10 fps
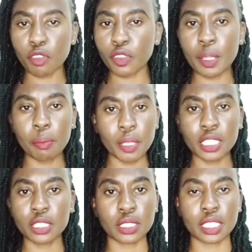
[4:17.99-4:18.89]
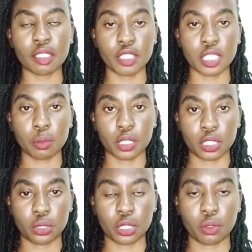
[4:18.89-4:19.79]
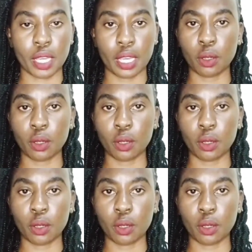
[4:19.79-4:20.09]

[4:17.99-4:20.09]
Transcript: minerals and the vitamins that you require.